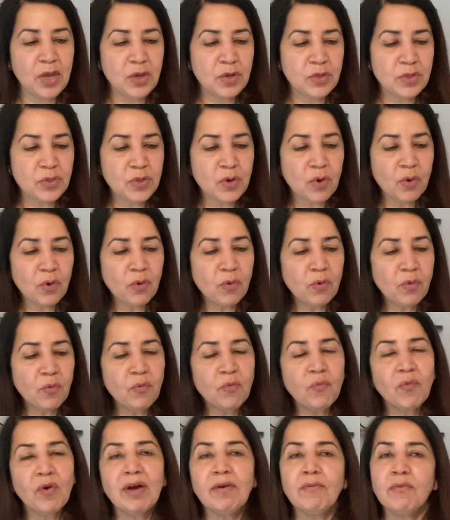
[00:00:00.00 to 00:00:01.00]
So
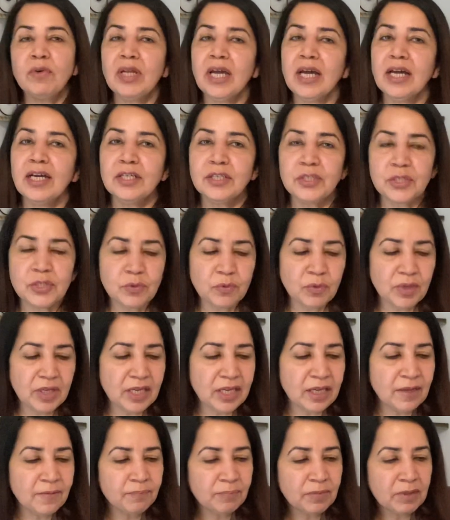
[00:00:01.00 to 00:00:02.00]
what we are
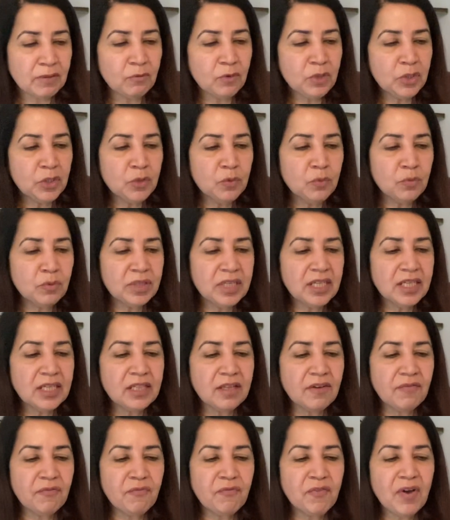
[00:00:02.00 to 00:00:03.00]
doing, we using
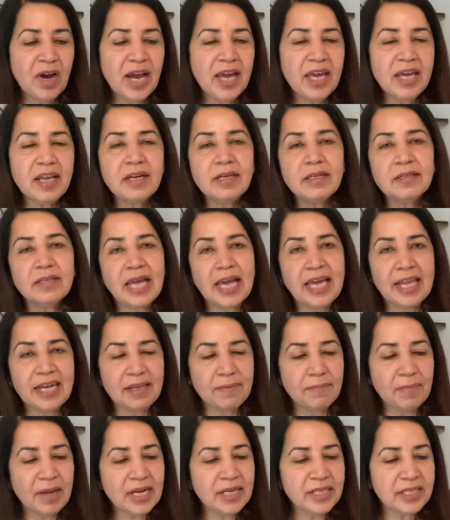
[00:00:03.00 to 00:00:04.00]
the fire
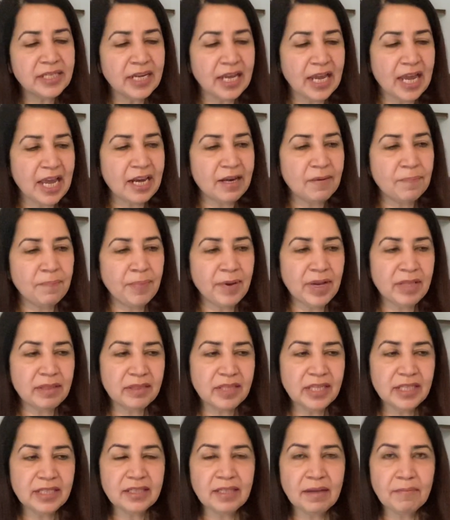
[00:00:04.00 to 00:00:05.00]
element and
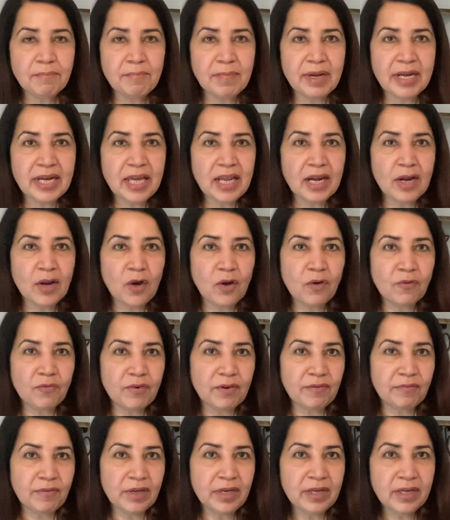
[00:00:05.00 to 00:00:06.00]
pressing the middle of
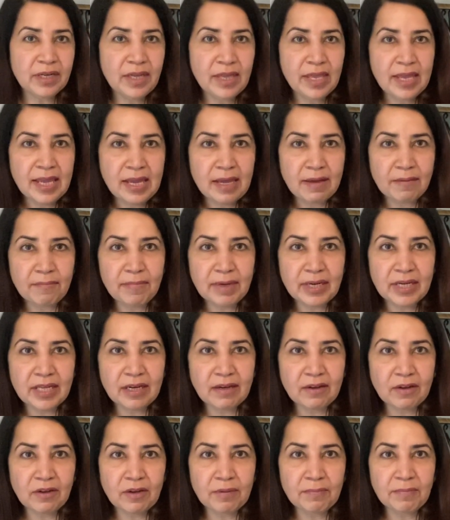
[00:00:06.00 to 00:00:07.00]
our
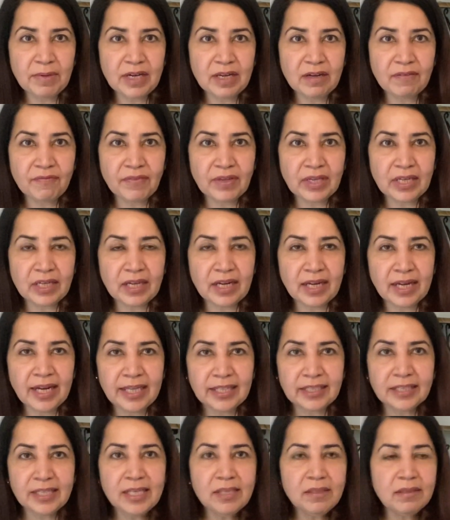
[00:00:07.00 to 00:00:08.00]
middle finger
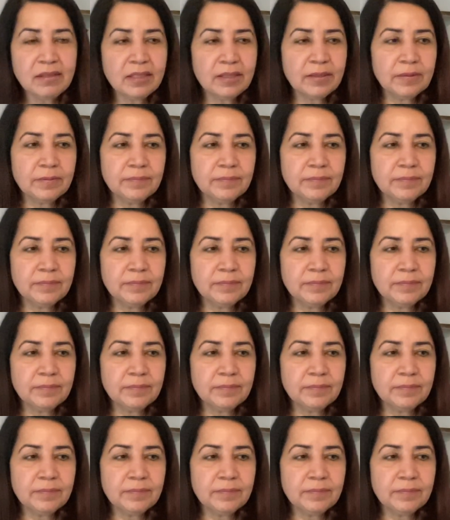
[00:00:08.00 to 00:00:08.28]
like this,